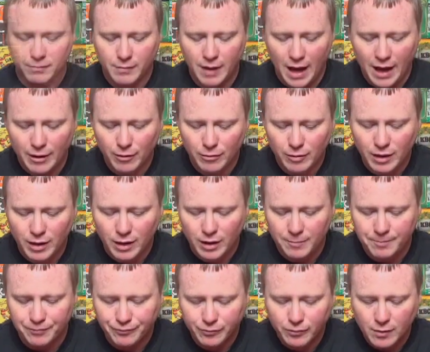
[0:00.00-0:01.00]
I don't
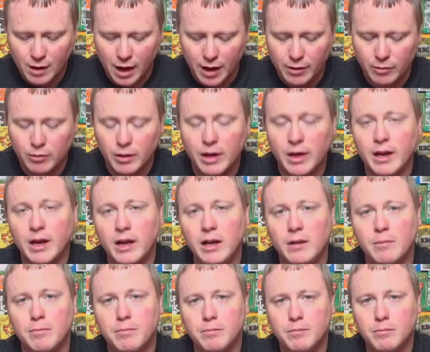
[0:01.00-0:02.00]
get
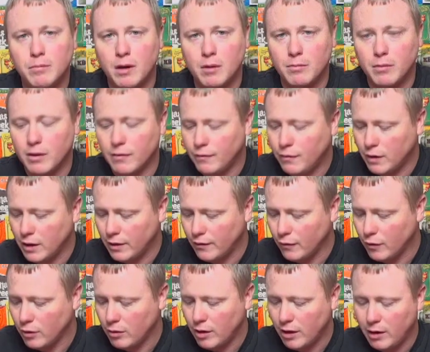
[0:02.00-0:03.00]
any pumpkin
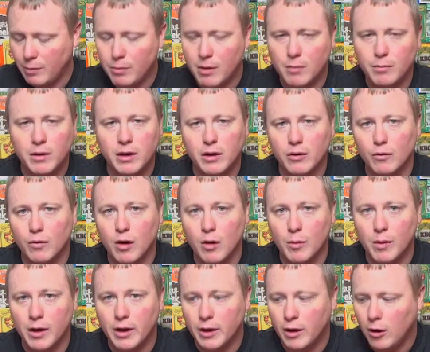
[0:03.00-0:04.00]
flavor, any pumpkin
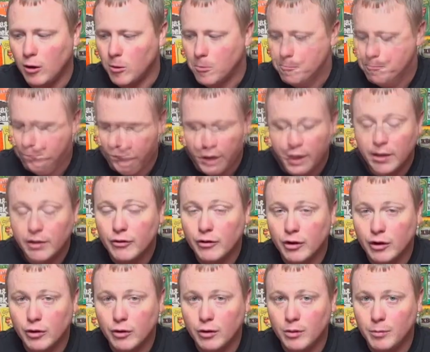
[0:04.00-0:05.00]
aroma at all. Is it
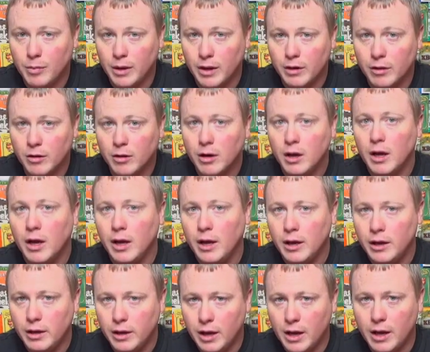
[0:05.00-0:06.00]
a good beer?
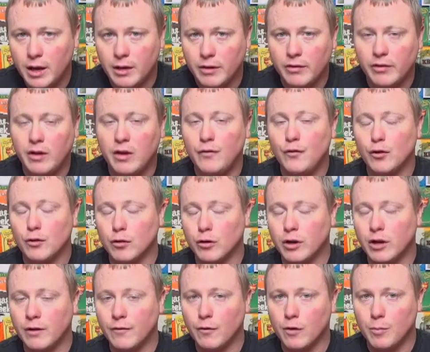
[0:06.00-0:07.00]
Yes. If you're
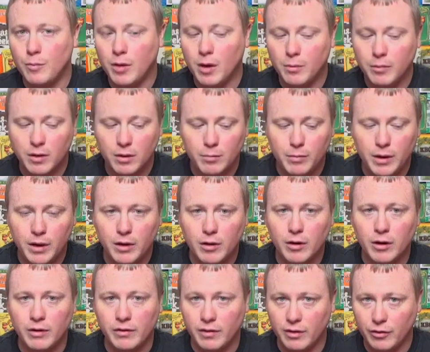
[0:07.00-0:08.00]
looking for a pumpkin beer,
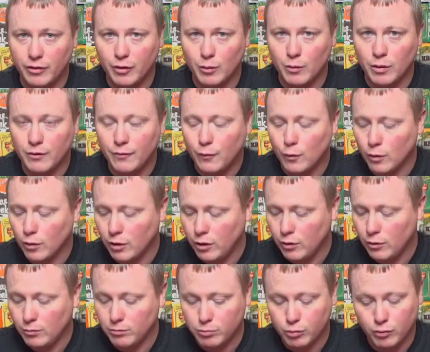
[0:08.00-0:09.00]
is this the one for
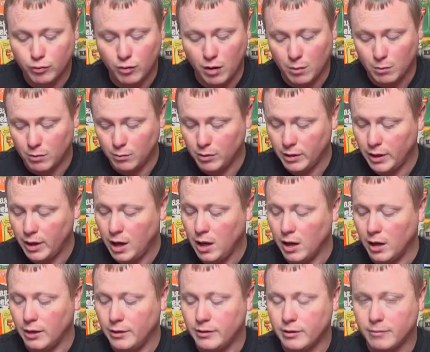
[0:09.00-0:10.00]
you? Probably
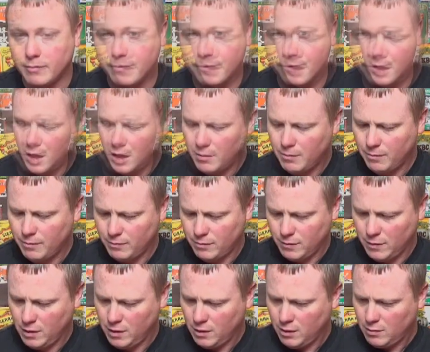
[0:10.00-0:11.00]
not. I'm
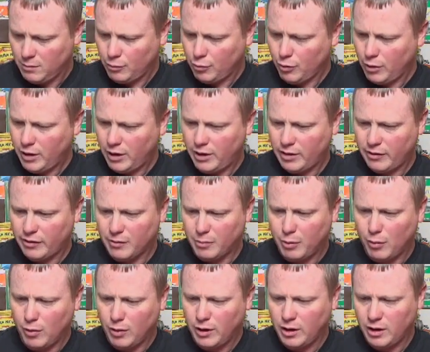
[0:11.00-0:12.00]
pretty
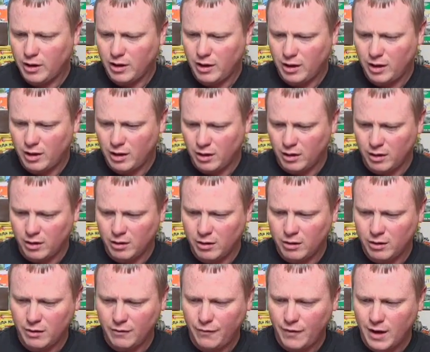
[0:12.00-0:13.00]
disappointed
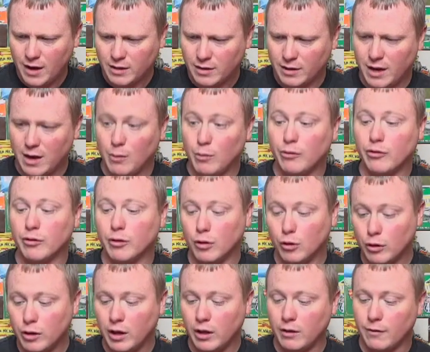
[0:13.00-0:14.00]
in the fact that I was
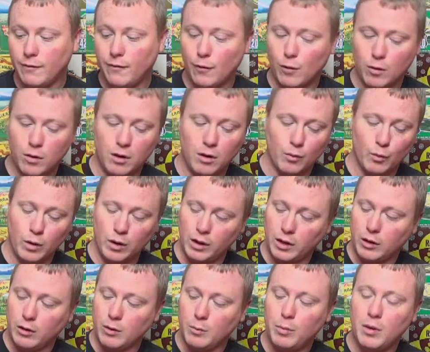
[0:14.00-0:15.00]
looking for a
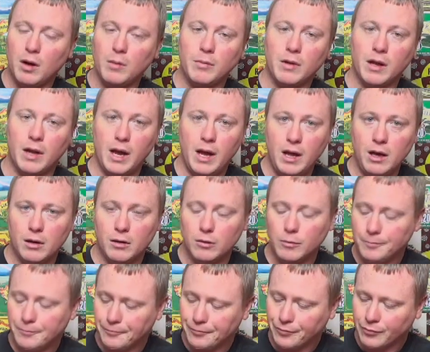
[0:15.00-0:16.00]
really good pumpkin
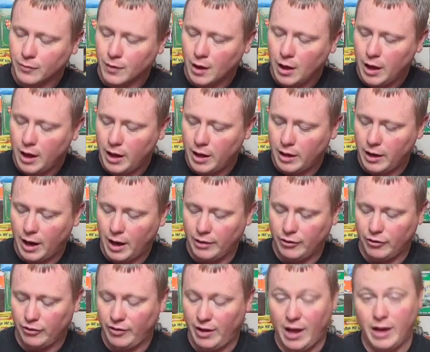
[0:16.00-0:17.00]
ale and I
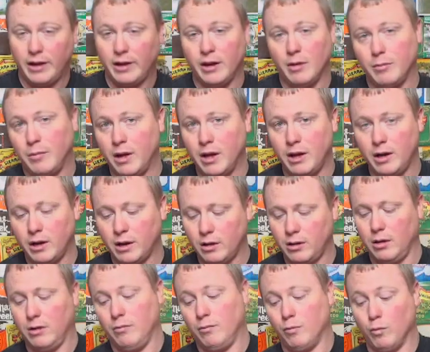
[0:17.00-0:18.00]
just ended up
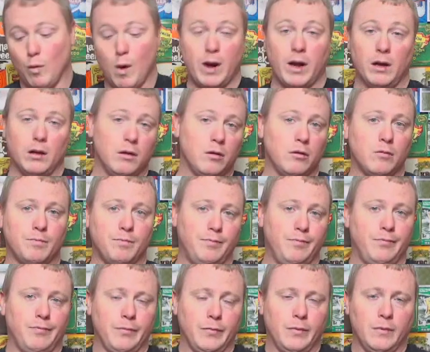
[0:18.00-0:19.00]
getting a regular
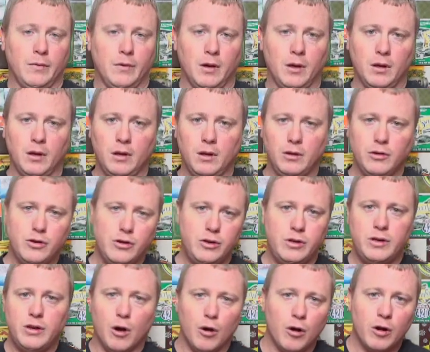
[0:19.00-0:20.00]

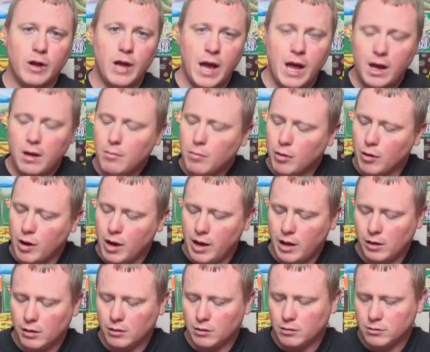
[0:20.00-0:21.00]
dark amber
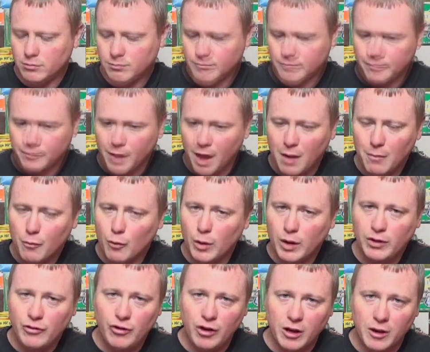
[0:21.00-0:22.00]
ale. I'm
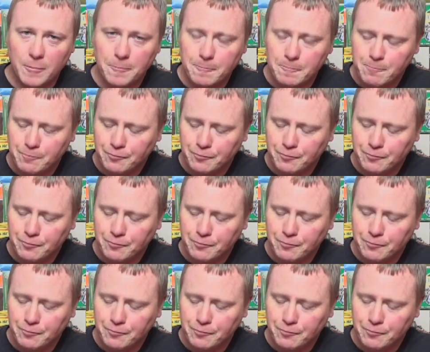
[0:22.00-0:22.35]
reaching,